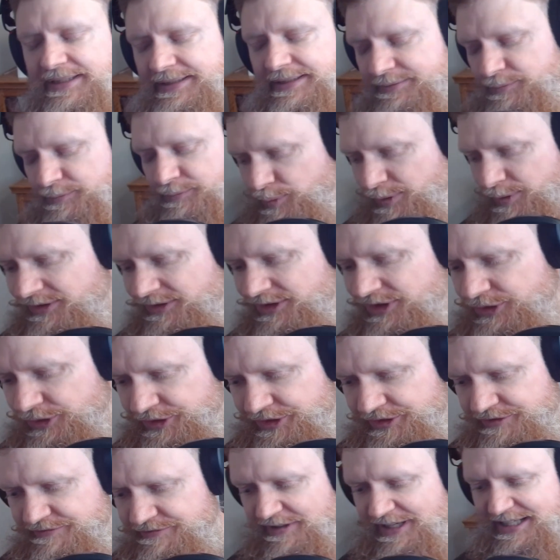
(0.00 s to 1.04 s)
Really good
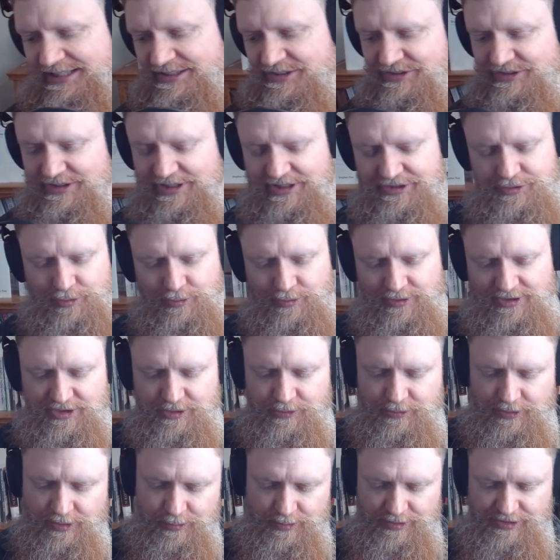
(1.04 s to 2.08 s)
advice. And I totally
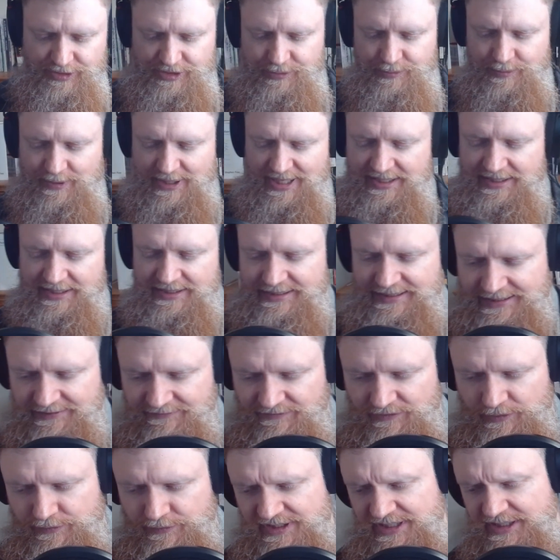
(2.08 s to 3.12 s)
agree with you, right? If
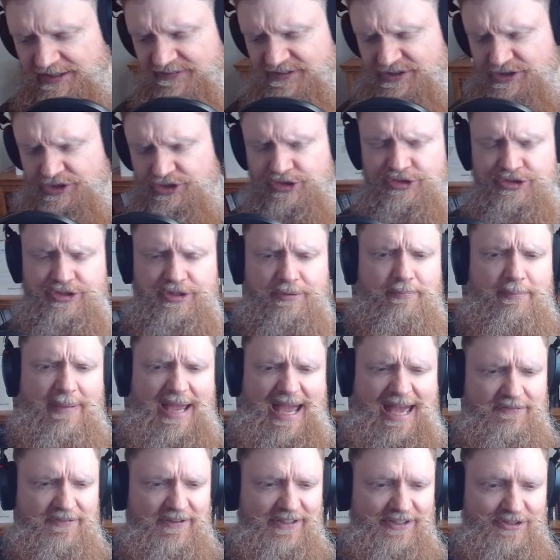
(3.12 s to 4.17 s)
you think if it's just a
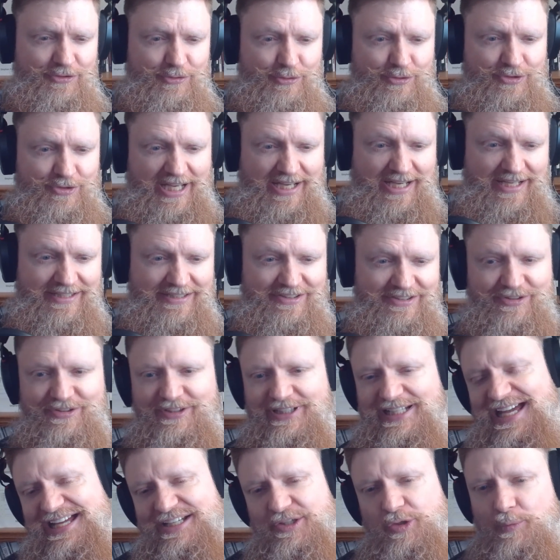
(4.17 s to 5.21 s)
math exercise, you're
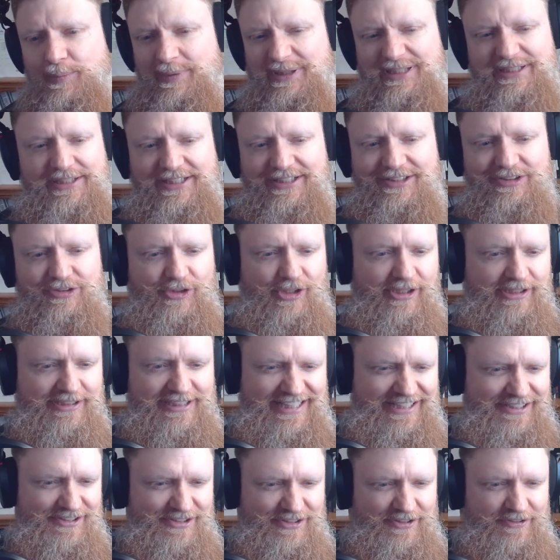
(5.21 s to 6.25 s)
like, ah, no big deal, as long as they
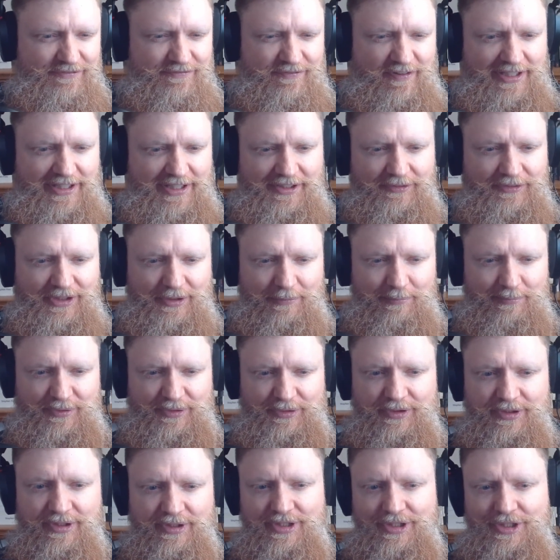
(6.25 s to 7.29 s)
get to the final
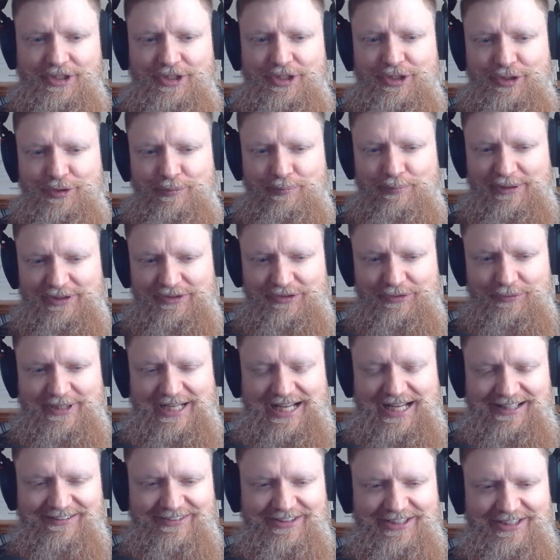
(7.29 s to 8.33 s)
number. But the
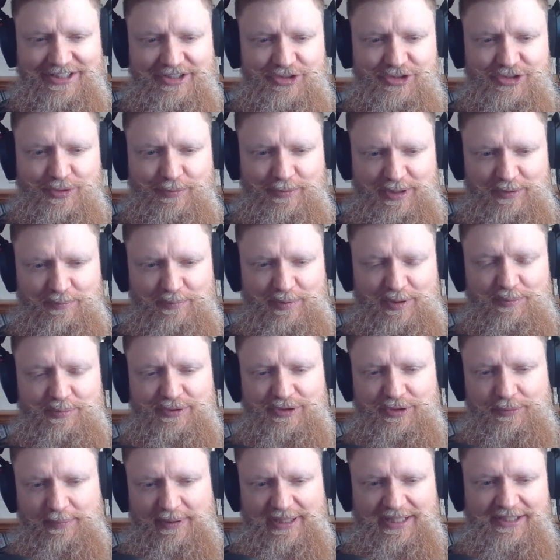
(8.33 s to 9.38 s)
reality is, so many people
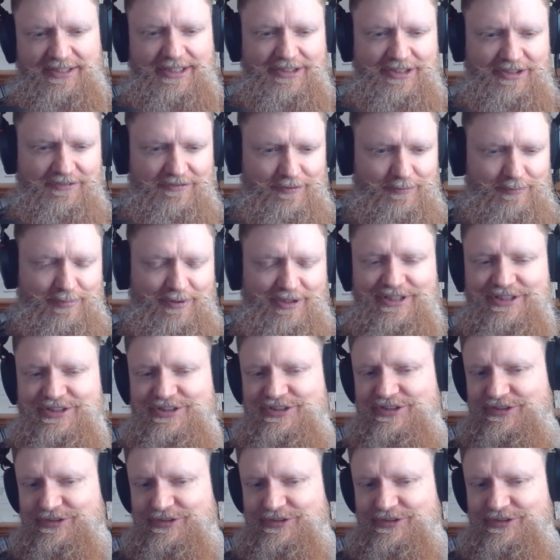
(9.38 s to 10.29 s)
depend on different parts, and